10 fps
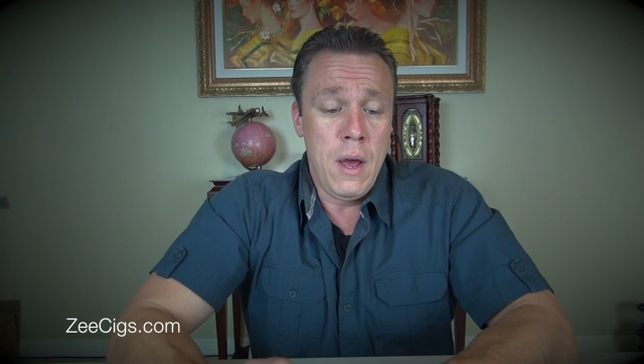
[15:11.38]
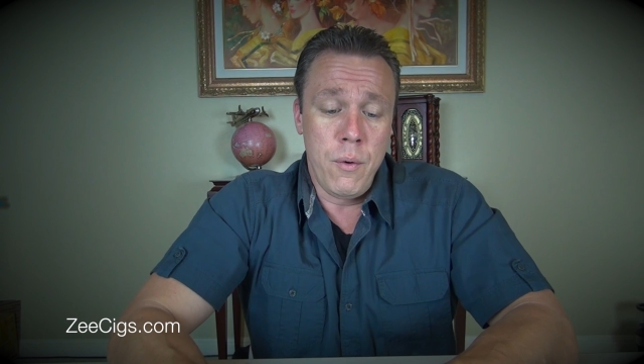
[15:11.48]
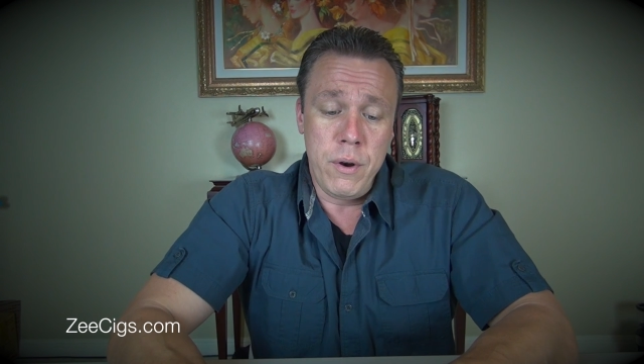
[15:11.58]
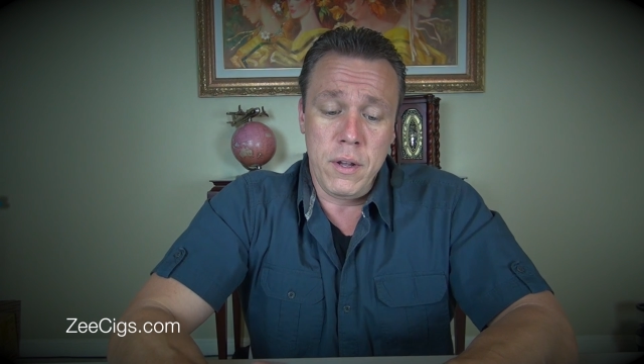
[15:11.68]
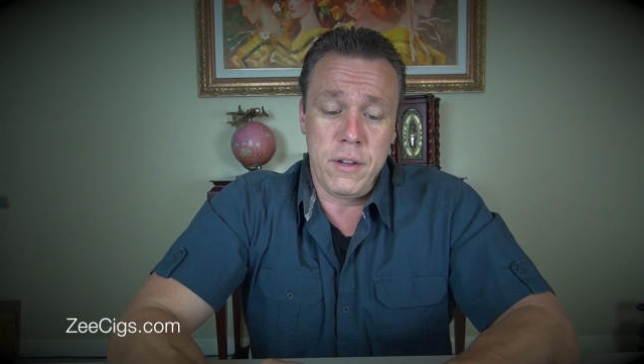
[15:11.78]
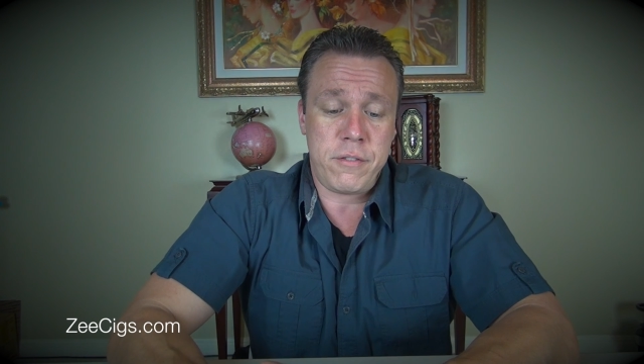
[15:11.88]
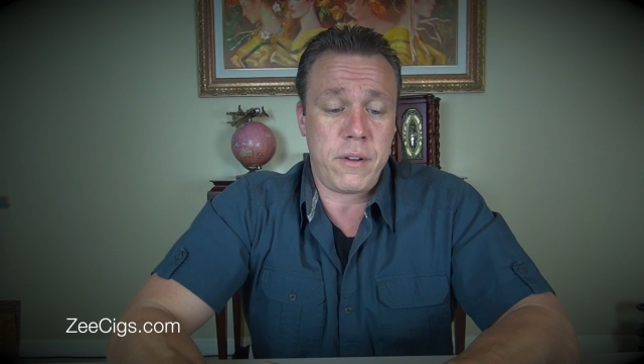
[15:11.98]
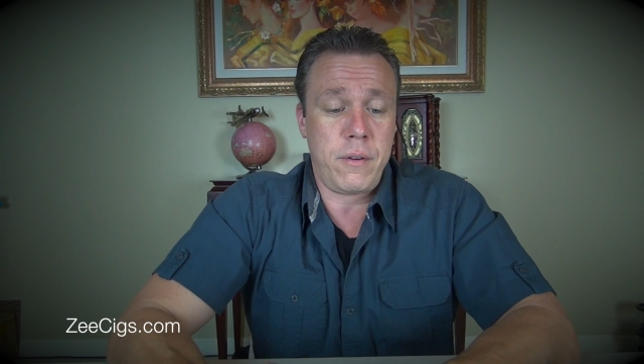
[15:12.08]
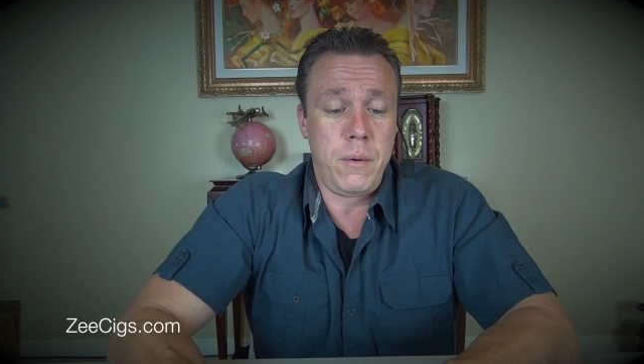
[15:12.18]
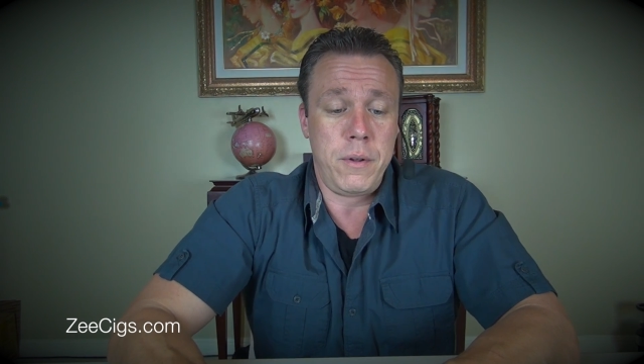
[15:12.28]

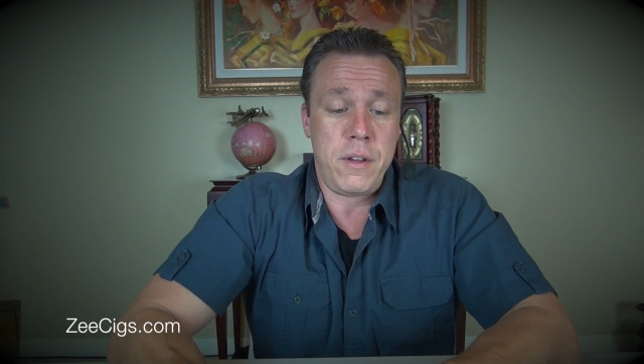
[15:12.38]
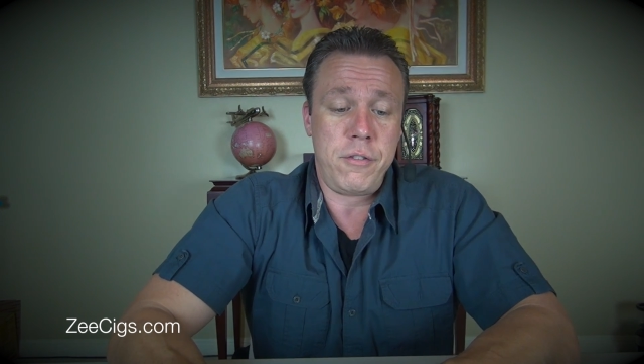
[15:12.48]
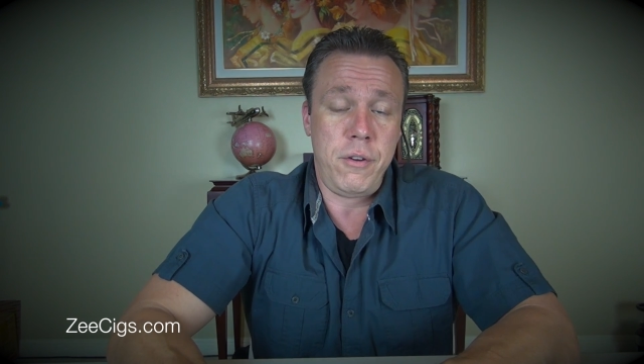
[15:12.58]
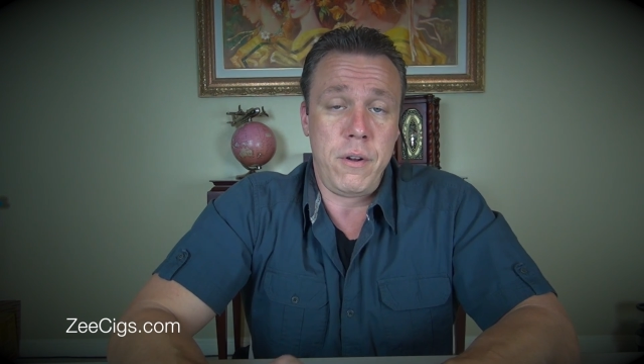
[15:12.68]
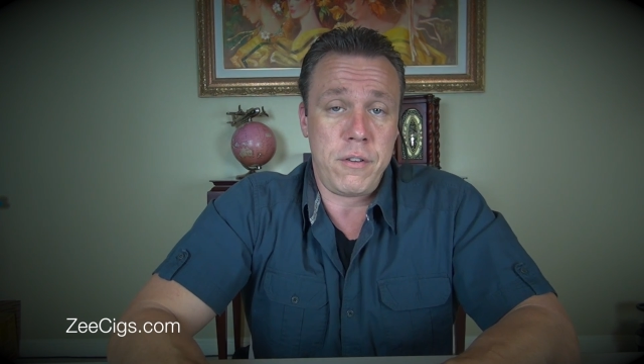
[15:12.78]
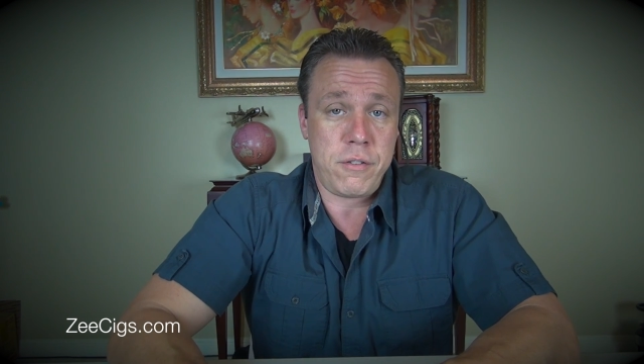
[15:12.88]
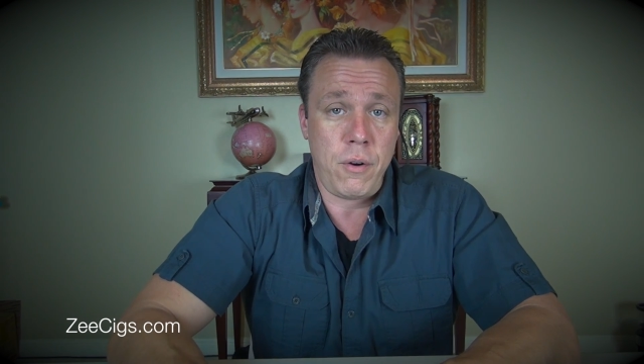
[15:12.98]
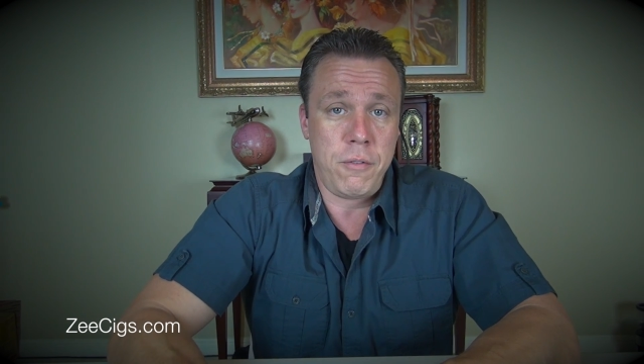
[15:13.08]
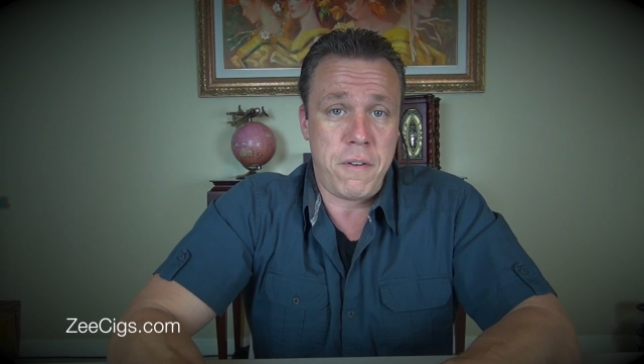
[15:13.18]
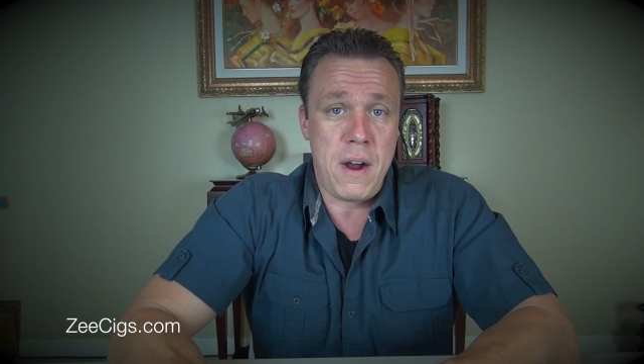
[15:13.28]
Realistically, with this unit
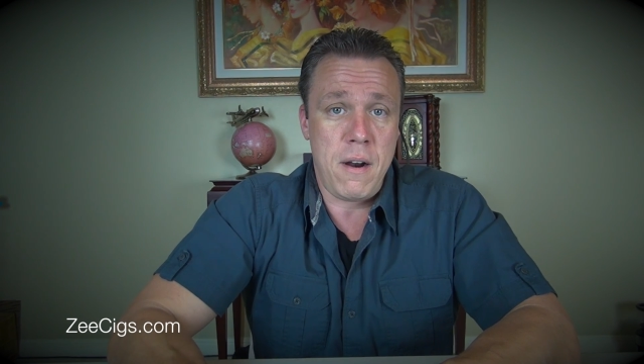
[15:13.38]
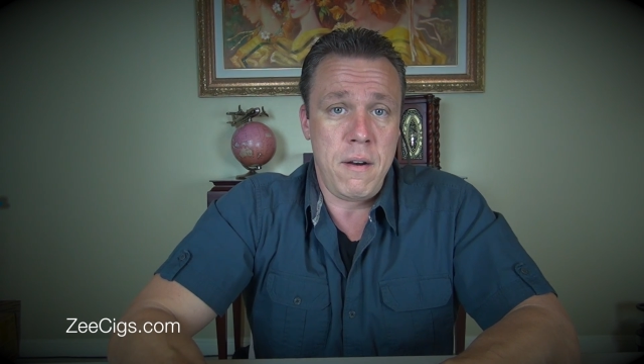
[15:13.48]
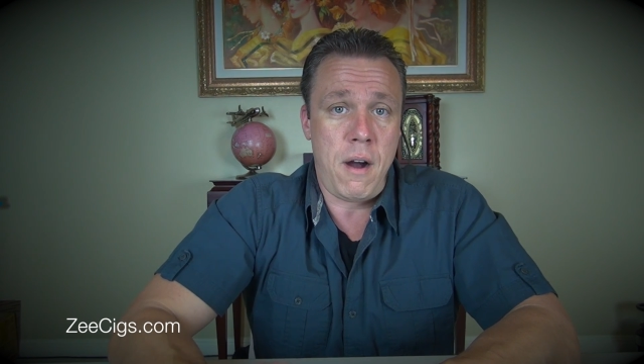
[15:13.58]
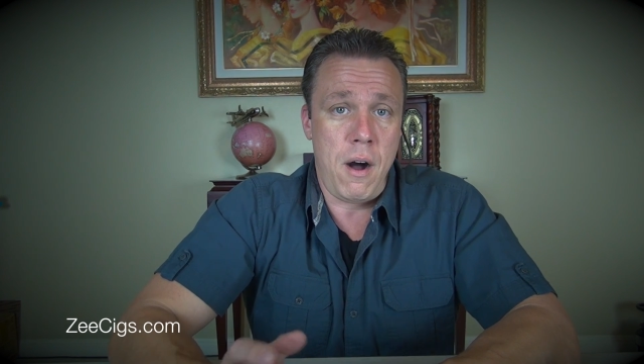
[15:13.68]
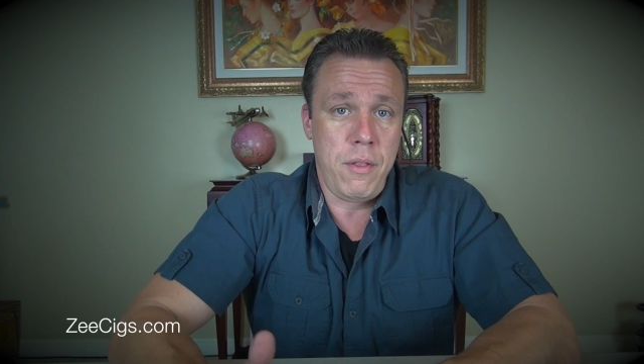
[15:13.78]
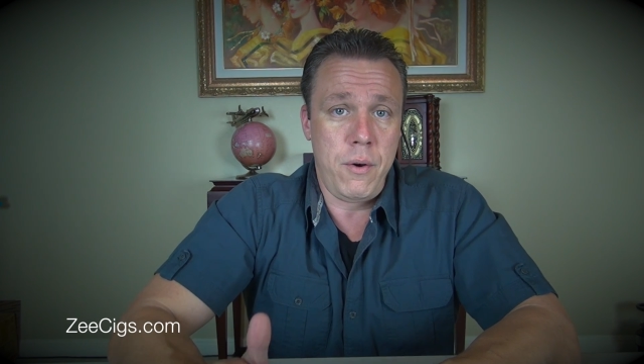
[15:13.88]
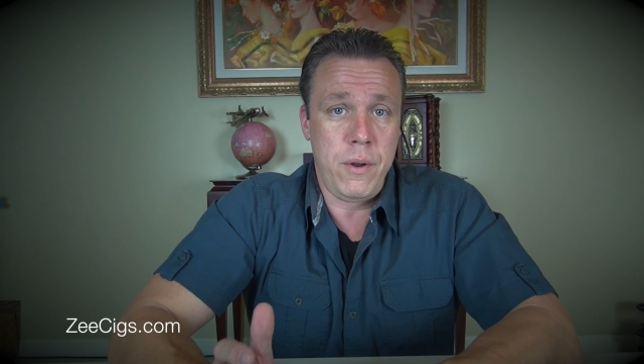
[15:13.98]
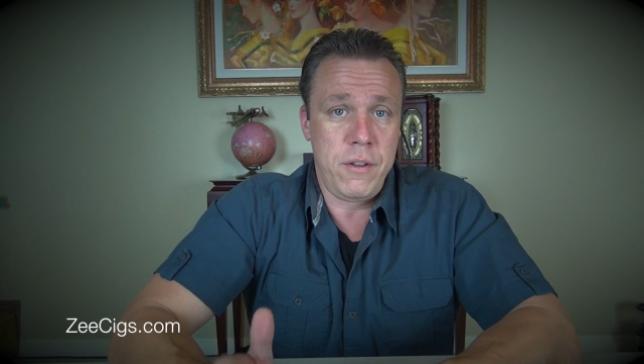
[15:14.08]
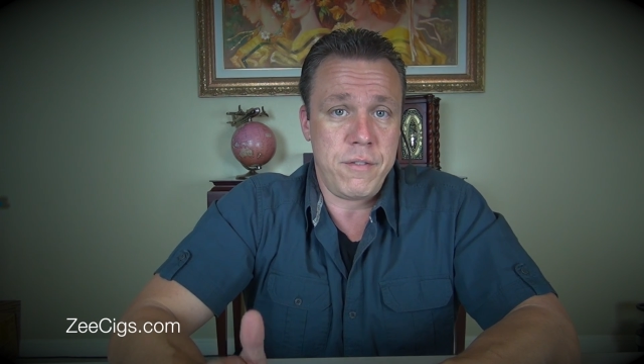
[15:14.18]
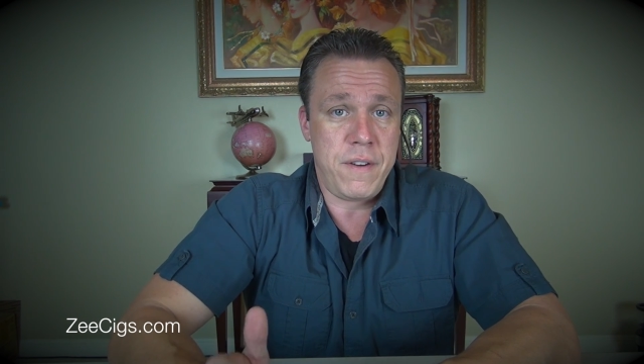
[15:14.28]
so far, although
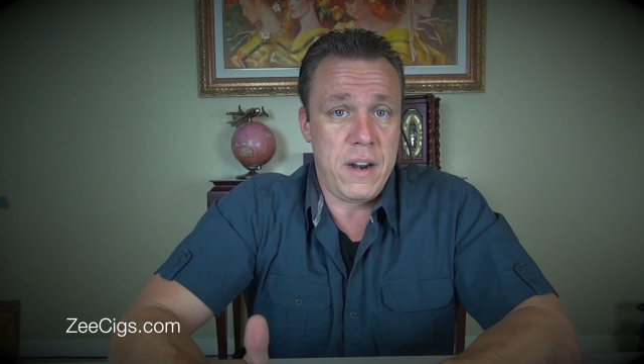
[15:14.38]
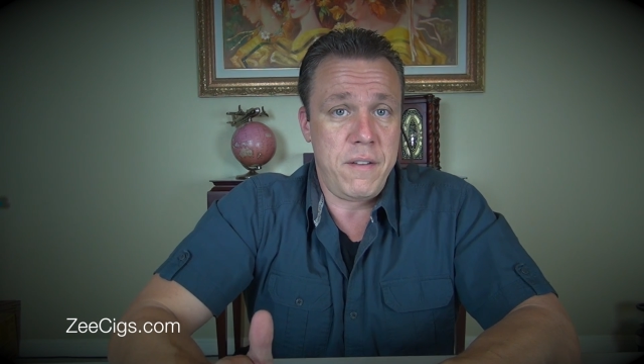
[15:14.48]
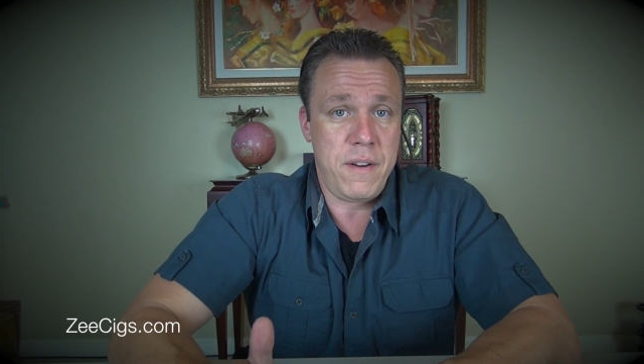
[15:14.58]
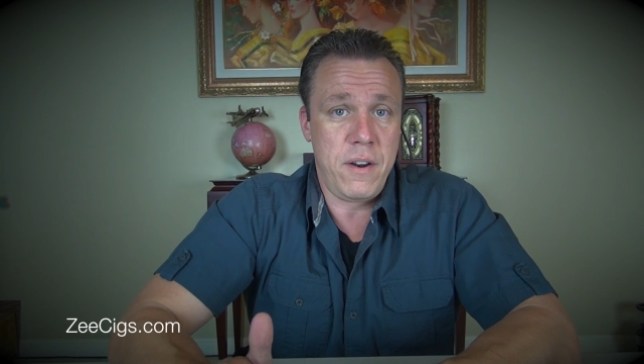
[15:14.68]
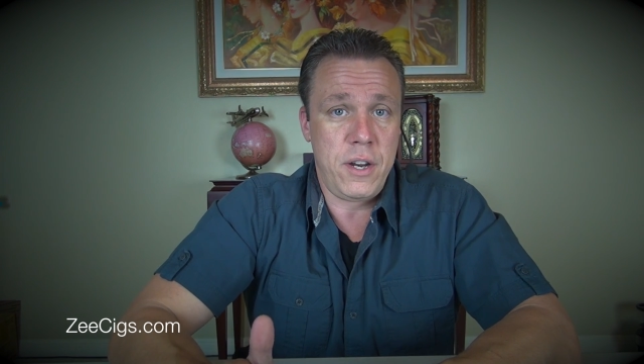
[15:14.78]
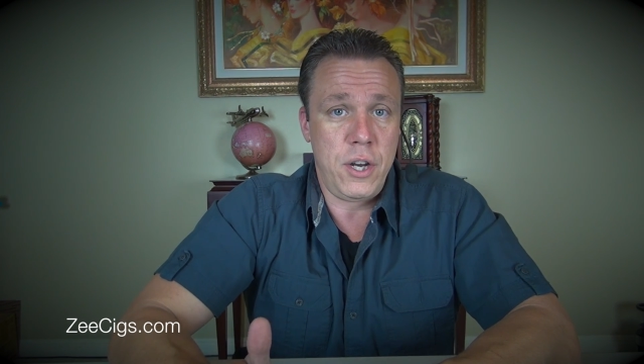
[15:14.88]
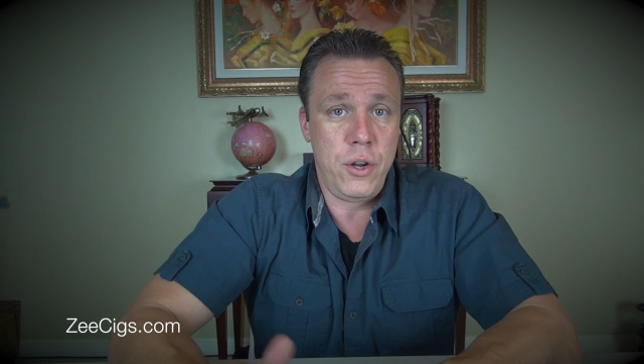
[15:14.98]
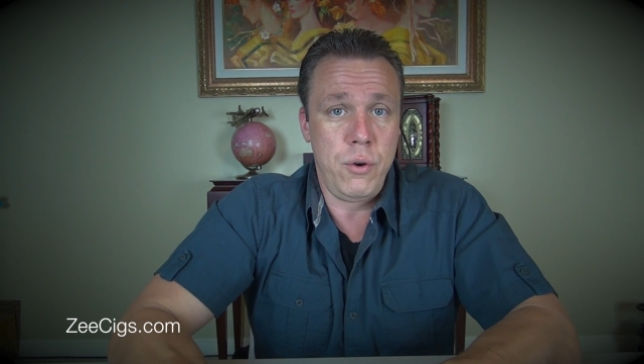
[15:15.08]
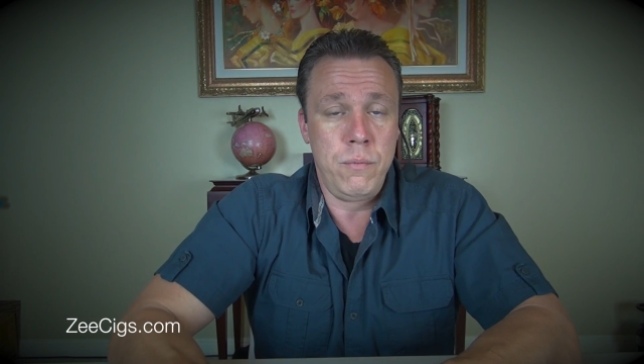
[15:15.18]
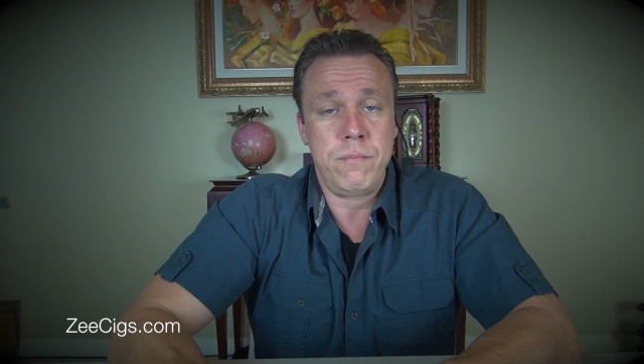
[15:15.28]
it is very, very
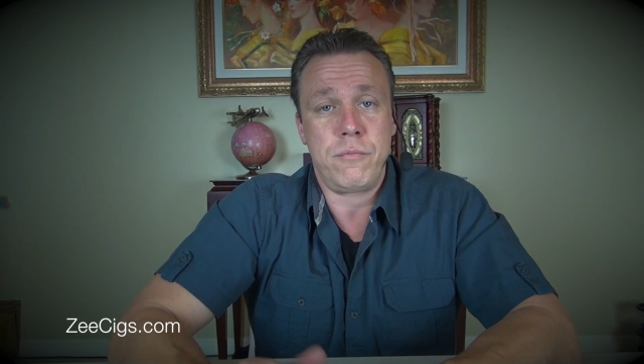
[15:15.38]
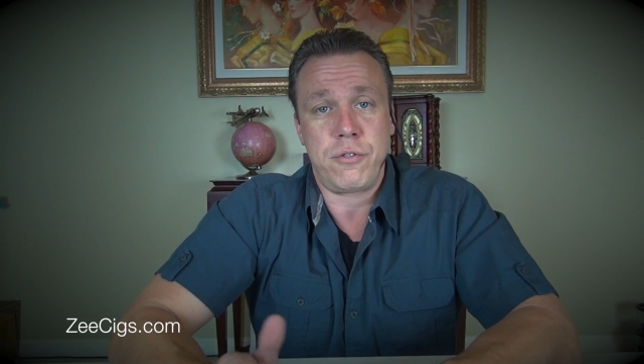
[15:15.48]
new,